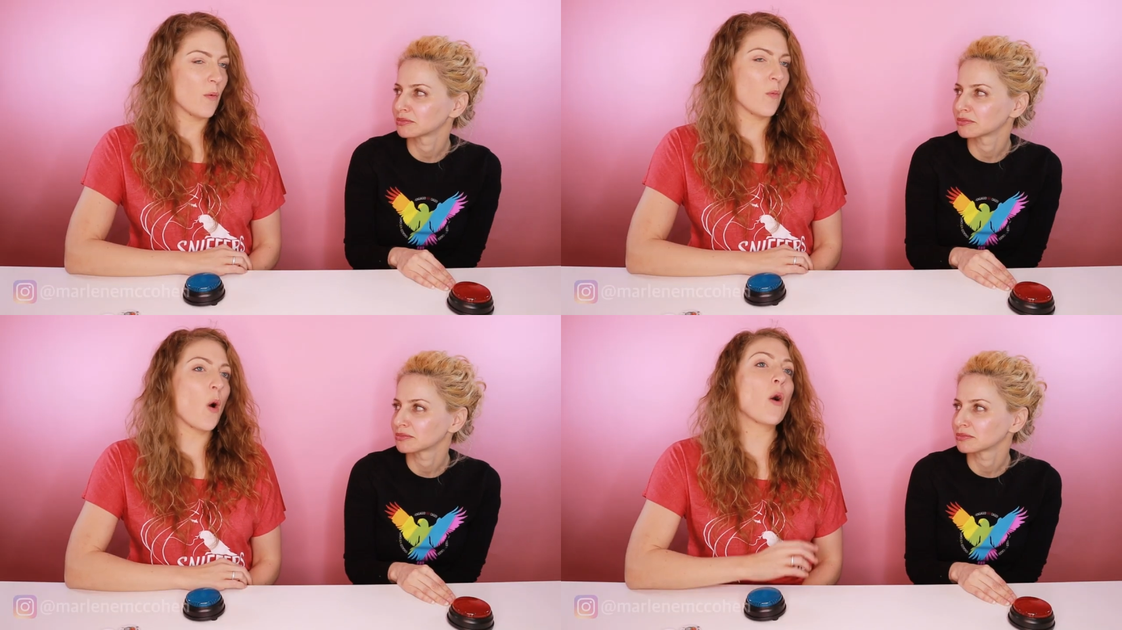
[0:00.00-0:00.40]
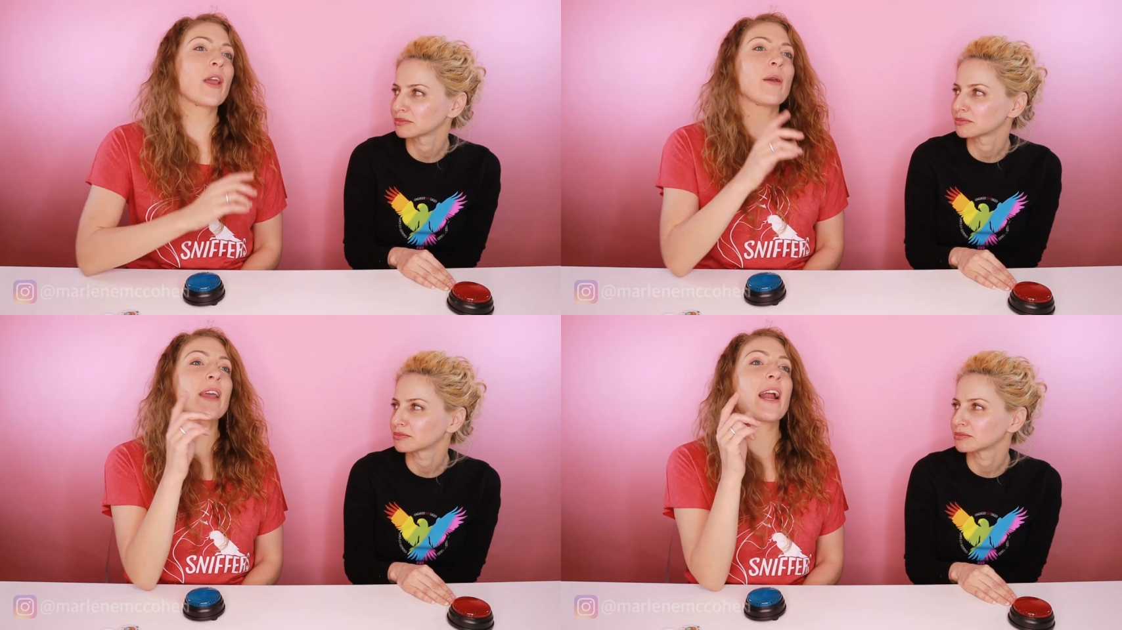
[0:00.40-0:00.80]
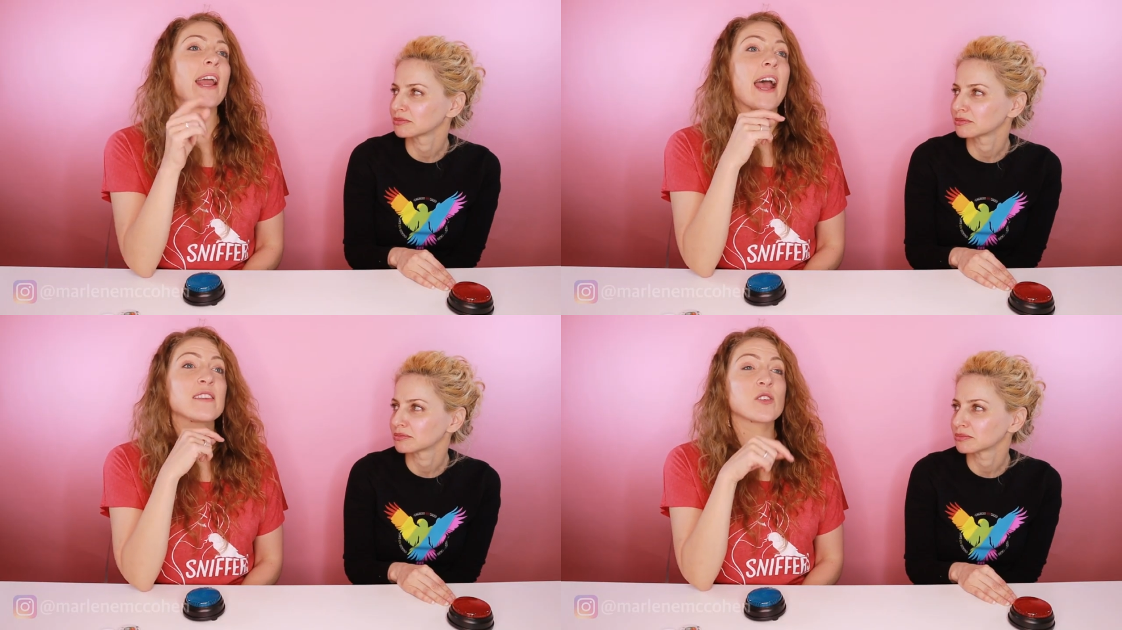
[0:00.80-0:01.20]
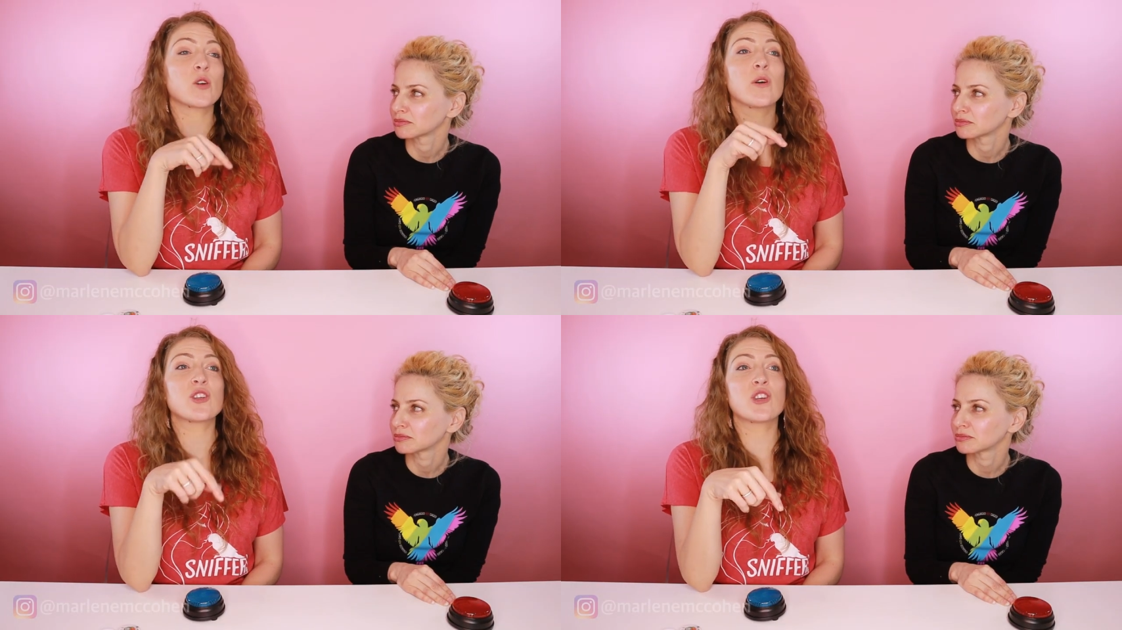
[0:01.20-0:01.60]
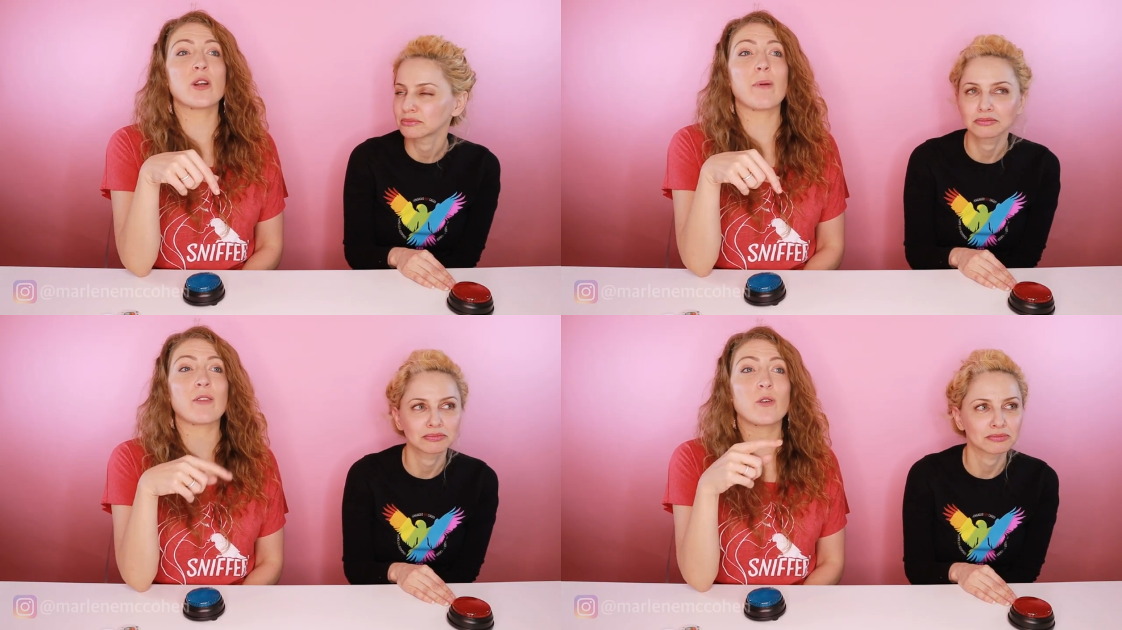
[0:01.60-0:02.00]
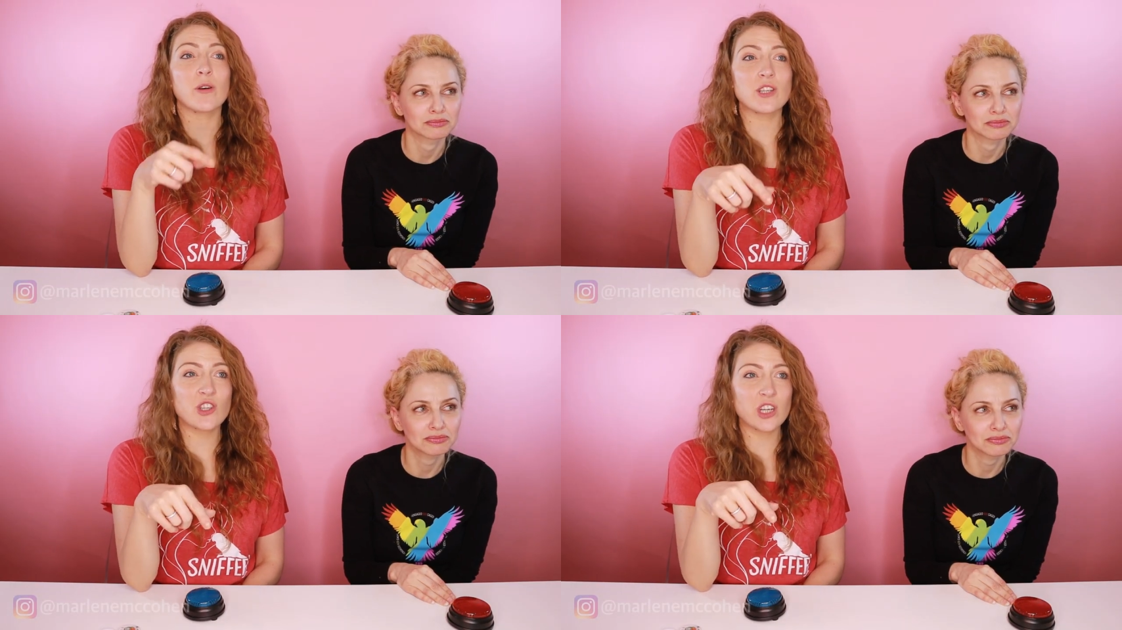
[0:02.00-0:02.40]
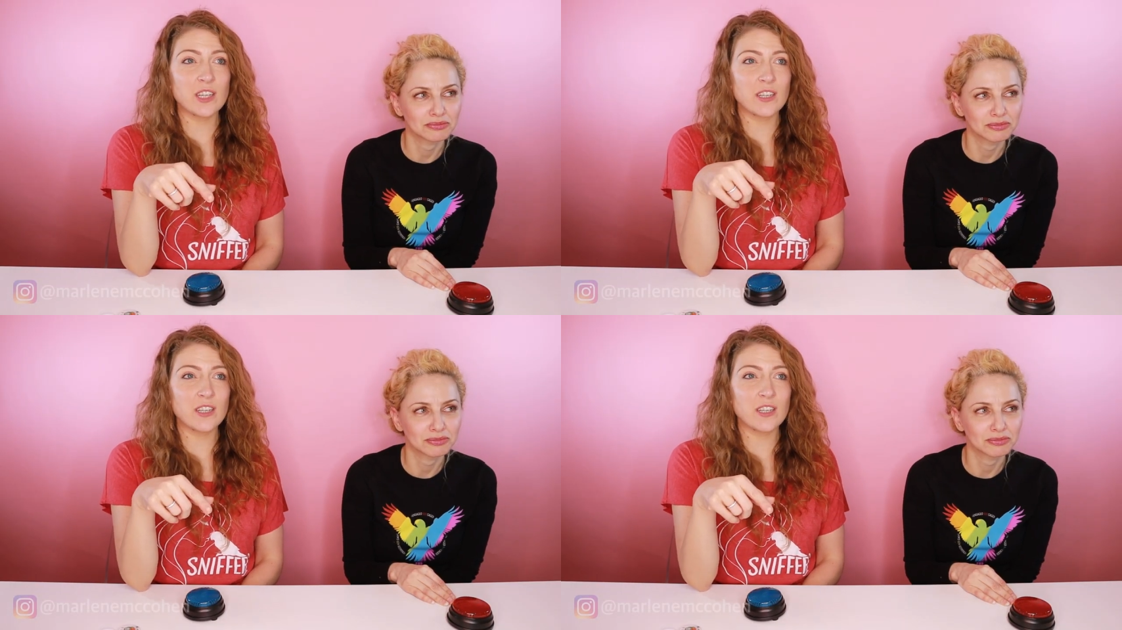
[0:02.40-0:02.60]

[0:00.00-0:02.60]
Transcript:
Speaker 1: Tracy. Okay, can I ask a question about the question?